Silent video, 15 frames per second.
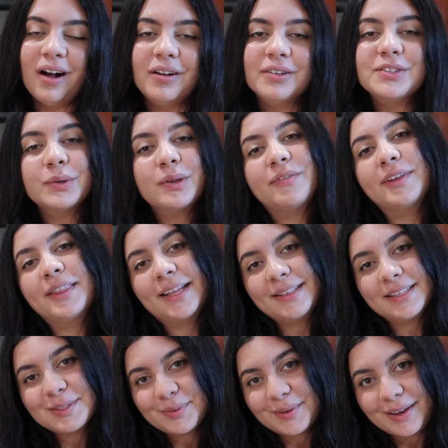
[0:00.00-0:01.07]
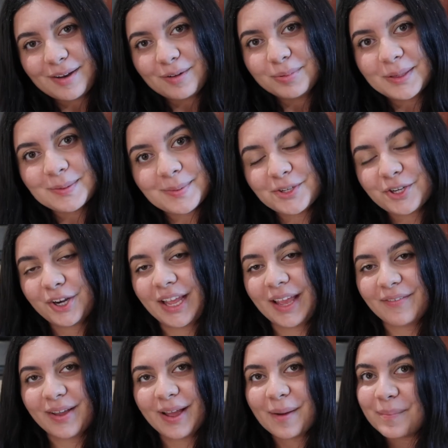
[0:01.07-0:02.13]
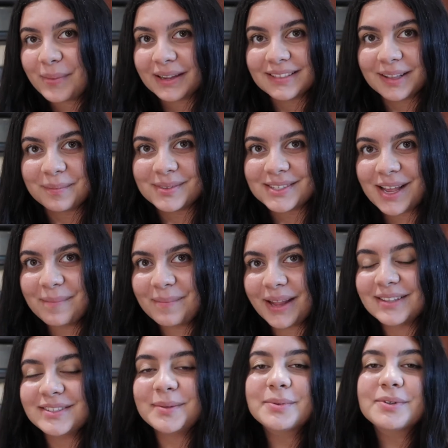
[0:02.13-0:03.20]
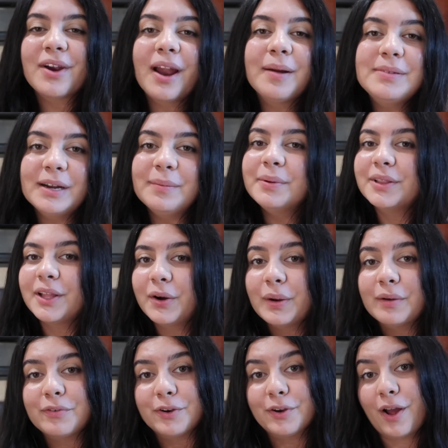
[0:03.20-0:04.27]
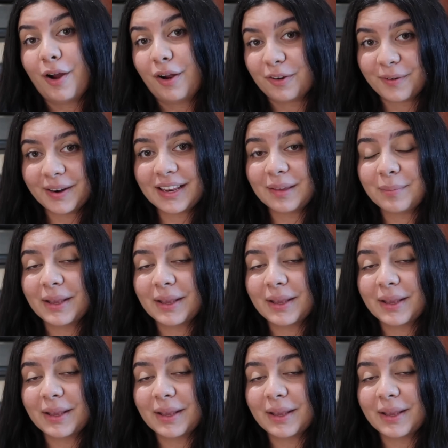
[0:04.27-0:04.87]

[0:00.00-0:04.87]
Also, if you like this video, please make sure to give it a big thumbs up and subscribe down below if you're not already,